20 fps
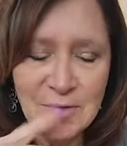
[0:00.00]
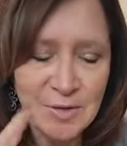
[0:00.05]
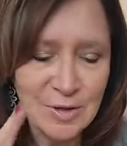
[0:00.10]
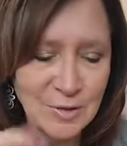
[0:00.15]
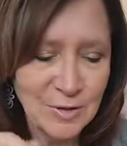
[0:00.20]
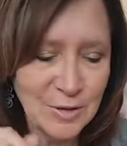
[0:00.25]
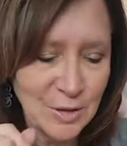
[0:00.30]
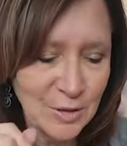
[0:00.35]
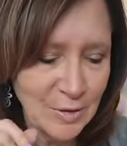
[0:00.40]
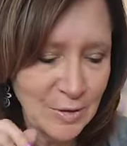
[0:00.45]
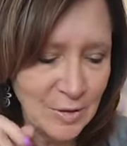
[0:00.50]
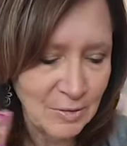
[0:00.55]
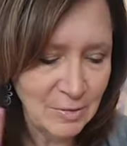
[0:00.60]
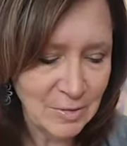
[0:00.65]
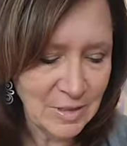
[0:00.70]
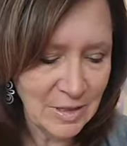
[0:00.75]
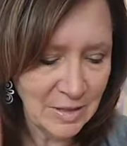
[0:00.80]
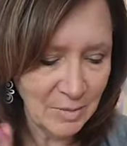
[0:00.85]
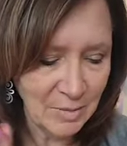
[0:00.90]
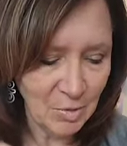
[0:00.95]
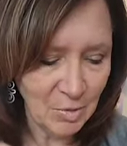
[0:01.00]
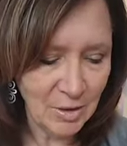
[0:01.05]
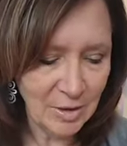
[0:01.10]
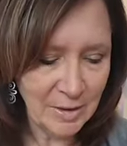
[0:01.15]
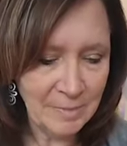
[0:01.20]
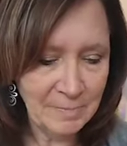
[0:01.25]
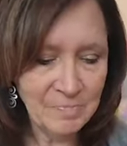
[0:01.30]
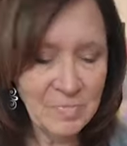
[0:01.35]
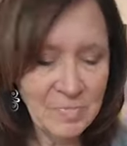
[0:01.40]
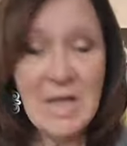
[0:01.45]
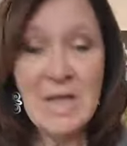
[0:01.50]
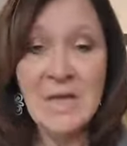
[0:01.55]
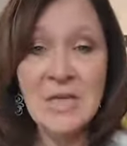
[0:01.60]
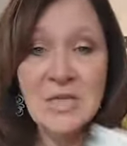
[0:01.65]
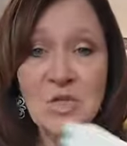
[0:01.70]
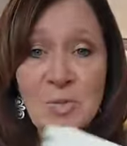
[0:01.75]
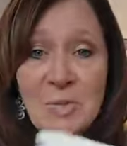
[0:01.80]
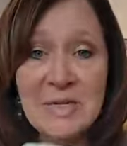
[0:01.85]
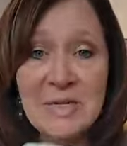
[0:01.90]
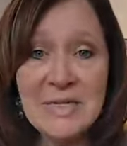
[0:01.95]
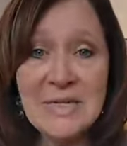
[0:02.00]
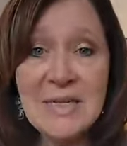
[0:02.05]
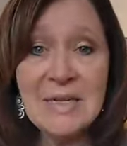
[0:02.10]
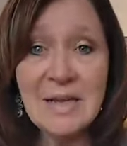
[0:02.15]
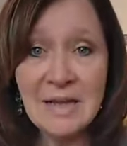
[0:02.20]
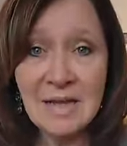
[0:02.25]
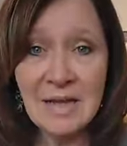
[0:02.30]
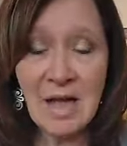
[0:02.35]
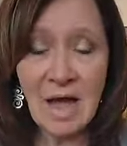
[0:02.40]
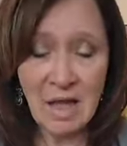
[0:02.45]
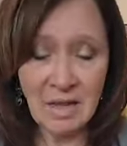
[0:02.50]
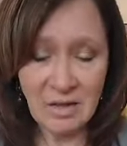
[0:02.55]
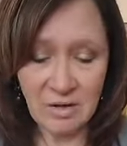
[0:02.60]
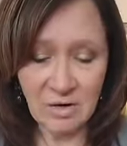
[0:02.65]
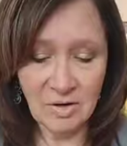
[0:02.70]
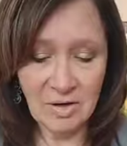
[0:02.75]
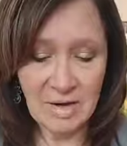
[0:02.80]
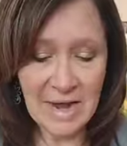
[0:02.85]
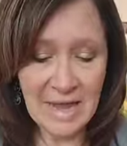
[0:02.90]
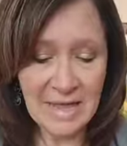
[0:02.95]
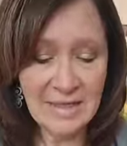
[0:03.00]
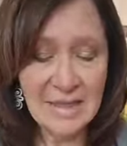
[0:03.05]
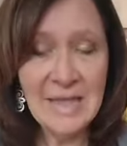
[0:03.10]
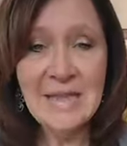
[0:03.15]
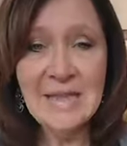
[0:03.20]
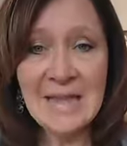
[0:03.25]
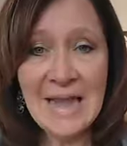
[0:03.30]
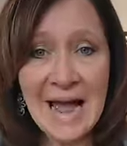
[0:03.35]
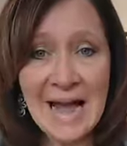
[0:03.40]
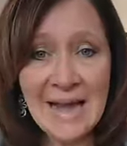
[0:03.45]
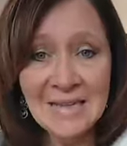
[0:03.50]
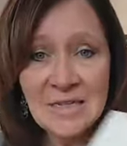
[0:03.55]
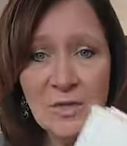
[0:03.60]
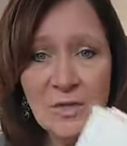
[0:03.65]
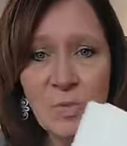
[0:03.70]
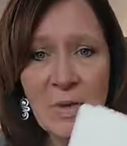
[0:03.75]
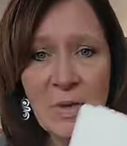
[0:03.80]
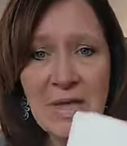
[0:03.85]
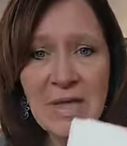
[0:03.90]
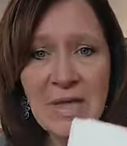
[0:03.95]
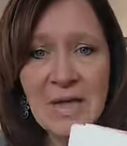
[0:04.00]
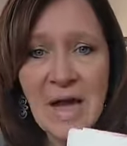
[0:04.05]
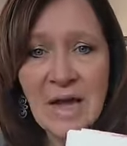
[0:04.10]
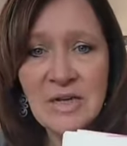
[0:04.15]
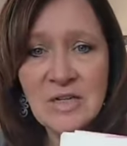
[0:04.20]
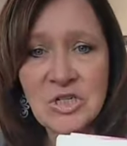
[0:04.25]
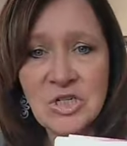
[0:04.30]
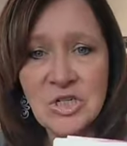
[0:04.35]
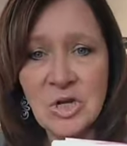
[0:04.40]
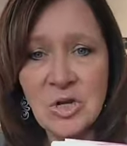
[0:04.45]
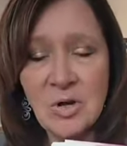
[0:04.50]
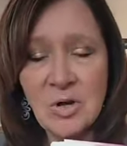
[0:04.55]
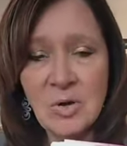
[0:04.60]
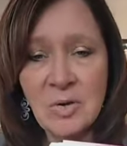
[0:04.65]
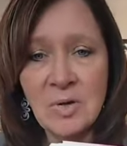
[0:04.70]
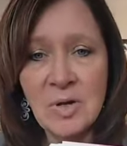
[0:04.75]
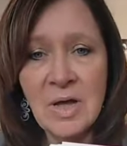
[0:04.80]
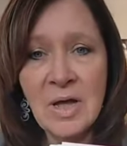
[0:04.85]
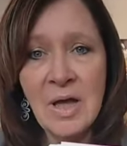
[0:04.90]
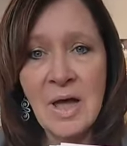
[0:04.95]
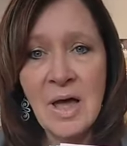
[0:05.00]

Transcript: I'll show you those in the book. So we did color, and then last week I showed